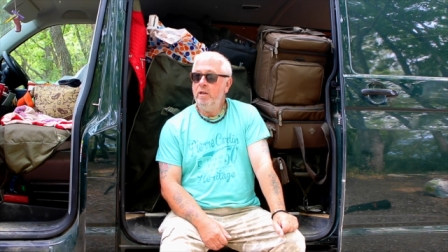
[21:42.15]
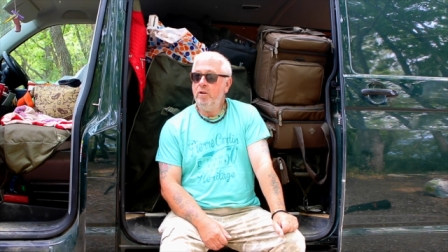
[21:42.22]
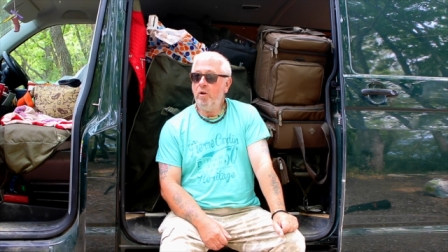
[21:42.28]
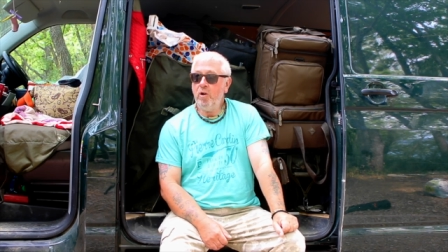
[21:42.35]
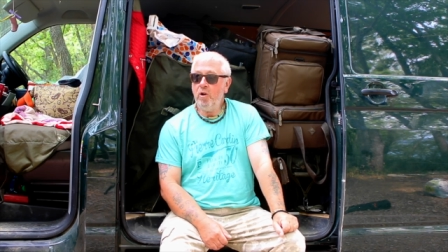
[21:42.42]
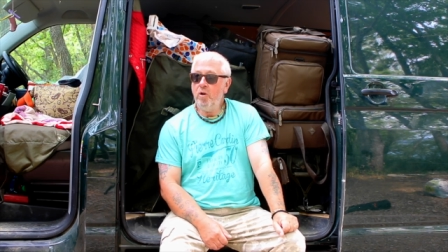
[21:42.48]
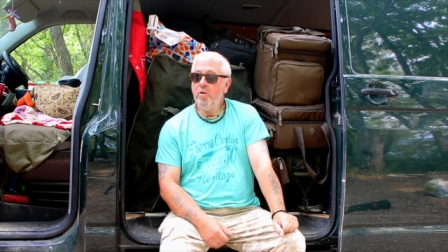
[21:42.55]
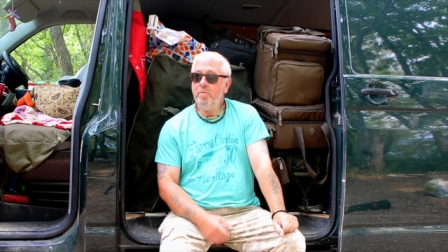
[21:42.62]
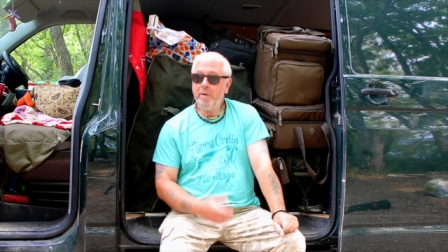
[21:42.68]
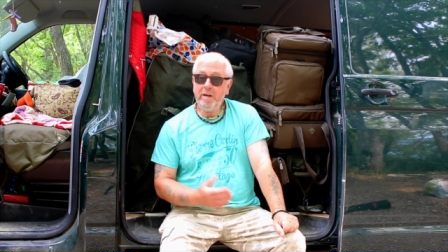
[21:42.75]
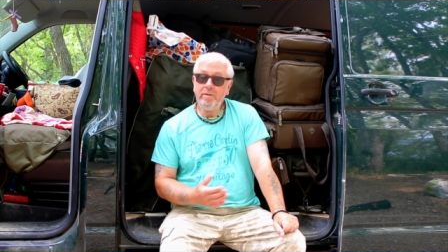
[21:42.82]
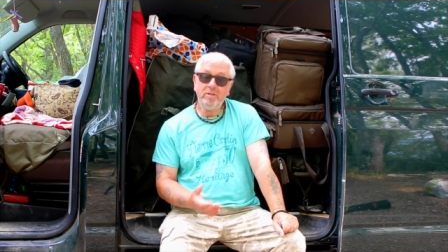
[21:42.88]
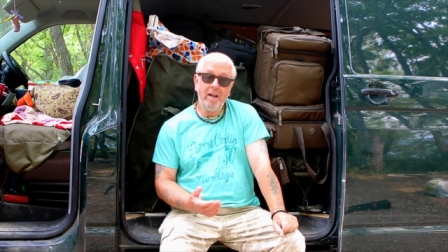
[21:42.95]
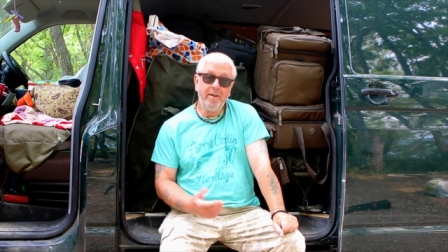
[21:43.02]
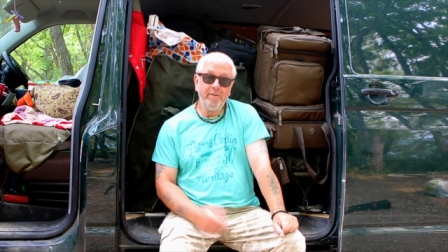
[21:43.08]
Not long, but
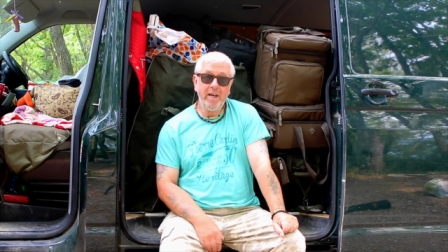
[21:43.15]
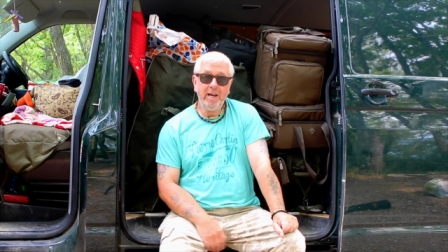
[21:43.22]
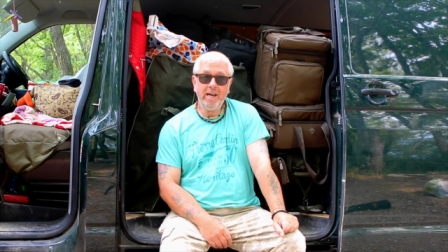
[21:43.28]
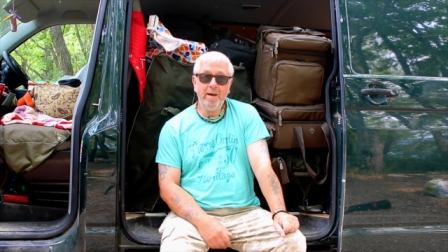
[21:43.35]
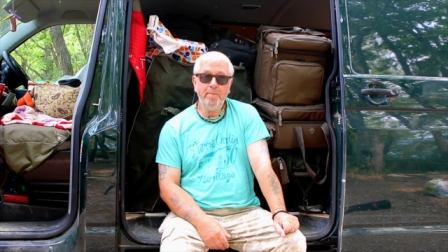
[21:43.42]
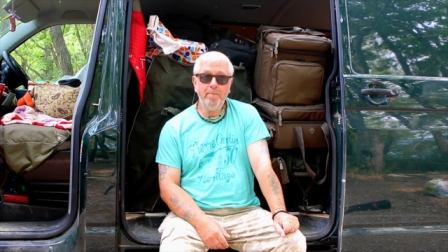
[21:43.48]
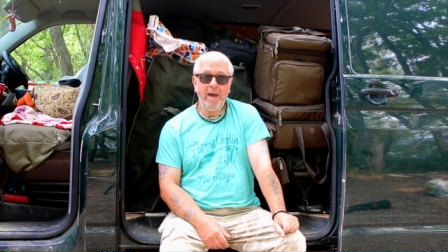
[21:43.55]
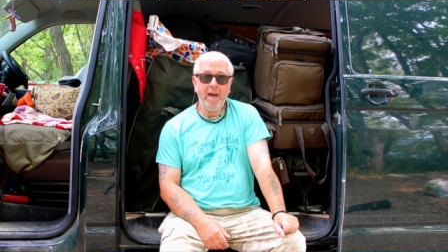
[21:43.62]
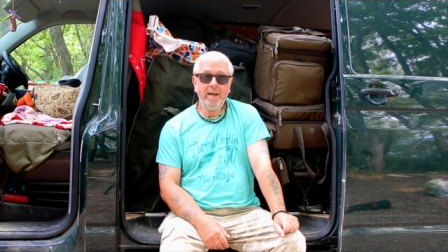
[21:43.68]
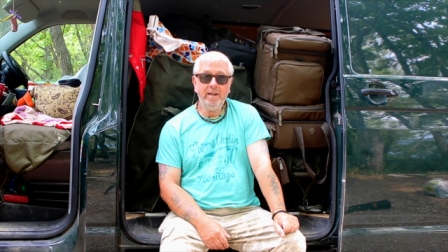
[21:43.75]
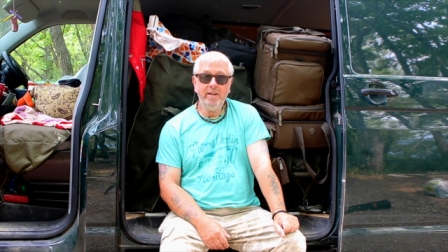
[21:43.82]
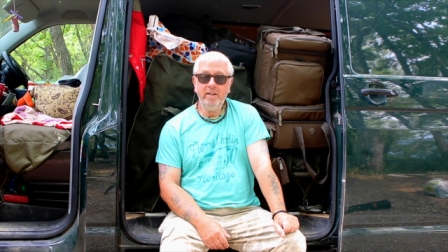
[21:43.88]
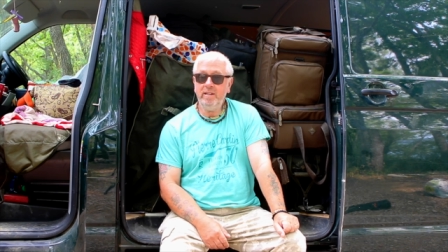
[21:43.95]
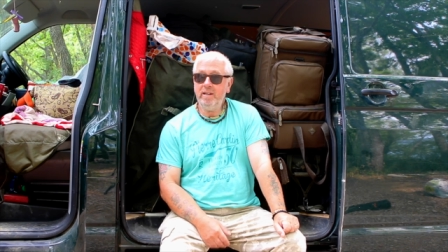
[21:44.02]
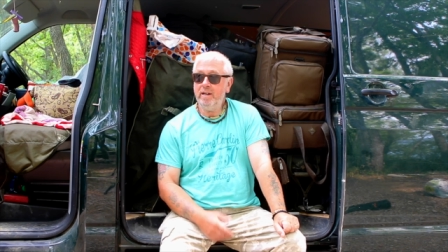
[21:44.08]
it was lovely to come back
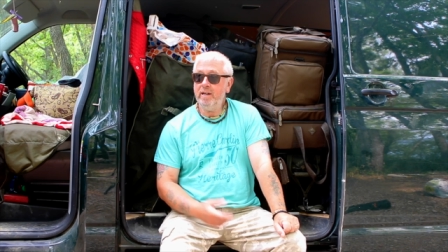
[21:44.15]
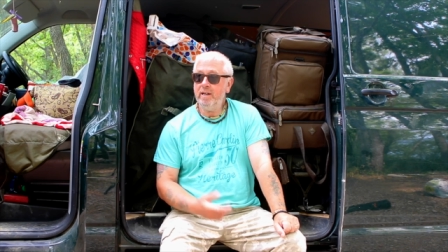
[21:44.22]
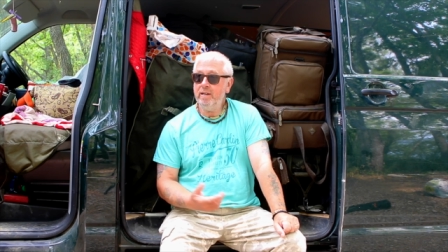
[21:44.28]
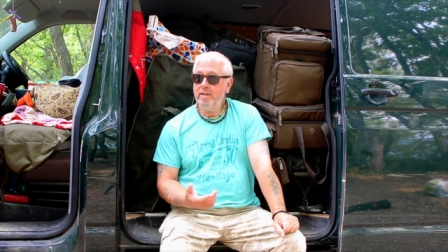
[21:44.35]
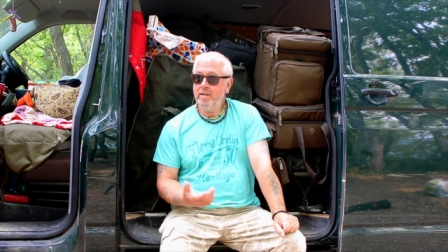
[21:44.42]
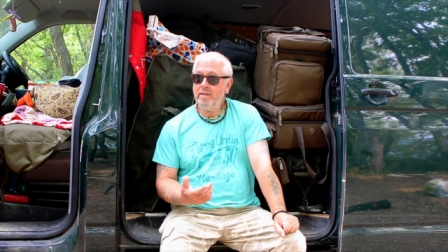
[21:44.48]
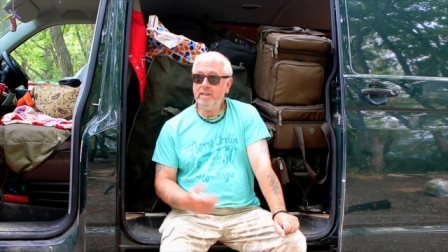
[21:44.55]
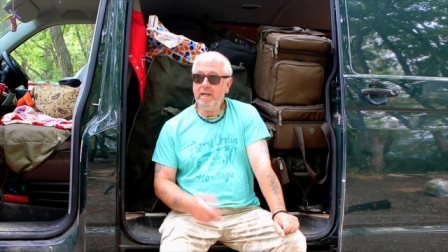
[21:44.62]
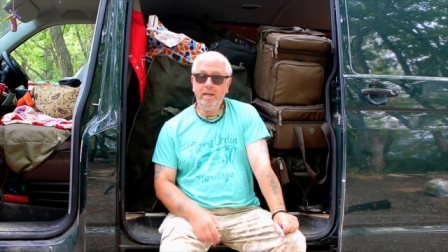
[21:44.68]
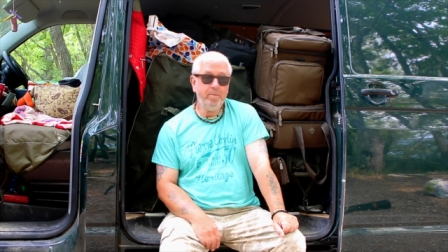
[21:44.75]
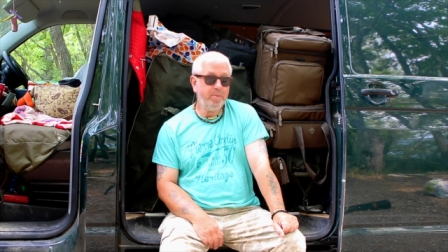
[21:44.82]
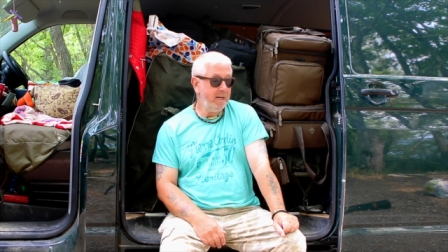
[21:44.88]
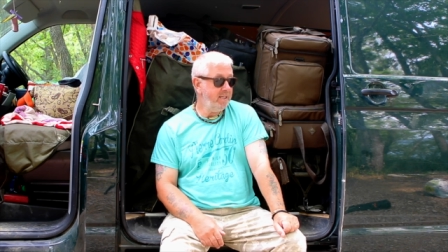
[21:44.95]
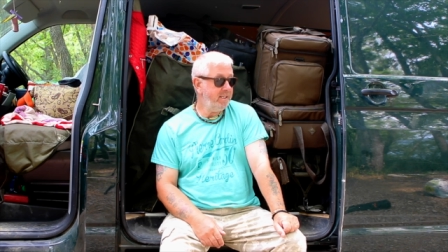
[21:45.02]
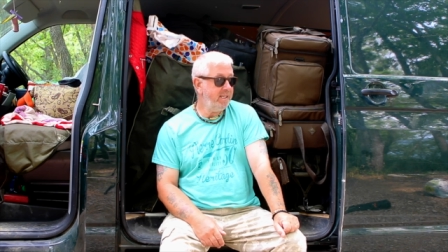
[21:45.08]
and uh, see the
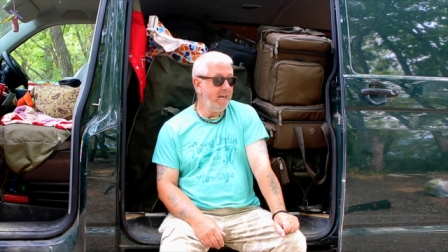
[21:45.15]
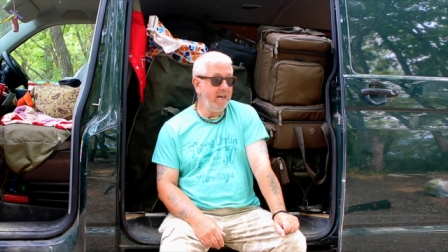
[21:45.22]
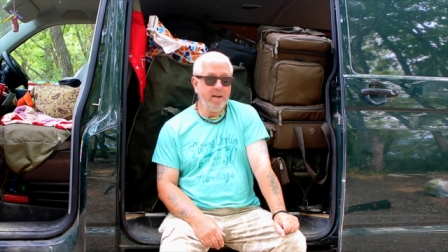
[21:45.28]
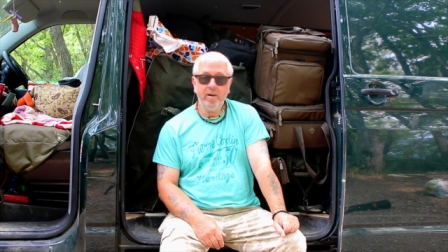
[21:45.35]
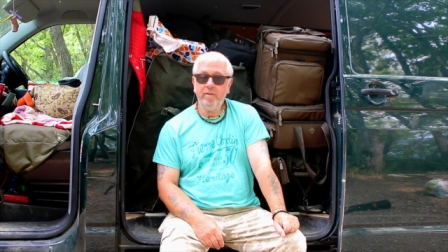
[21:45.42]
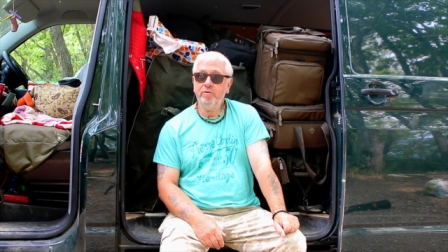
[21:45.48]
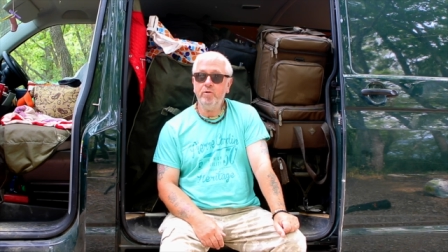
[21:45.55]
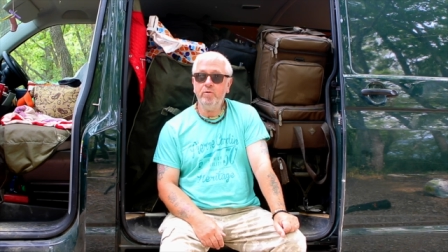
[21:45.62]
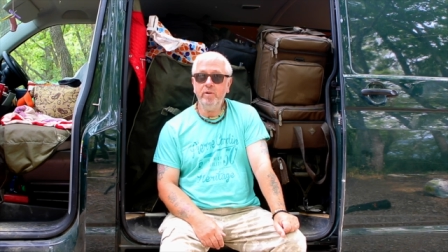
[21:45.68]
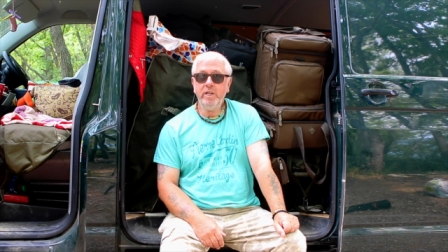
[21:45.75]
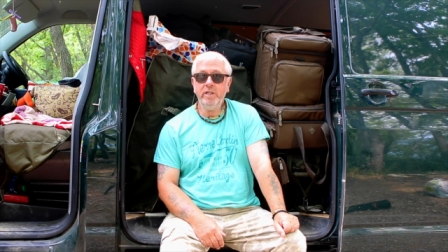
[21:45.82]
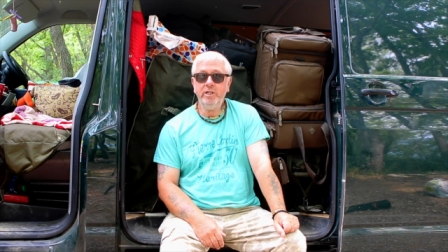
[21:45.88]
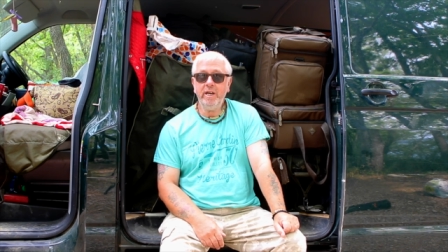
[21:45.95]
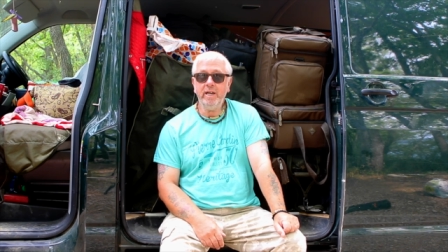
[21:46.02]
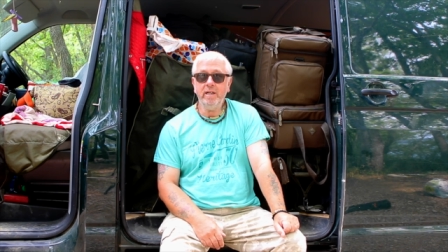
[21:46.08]
place again after all
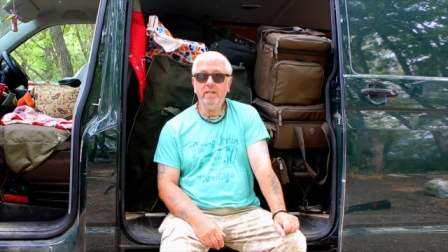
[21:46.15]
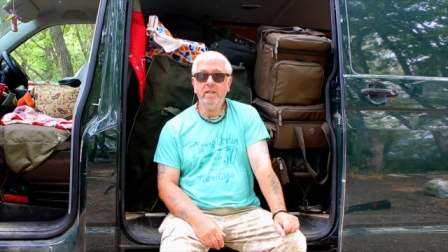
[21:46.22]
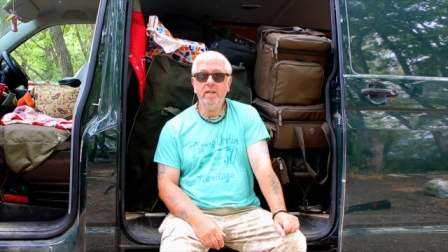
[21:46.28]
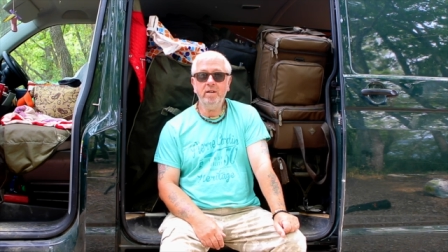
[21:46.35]
these years.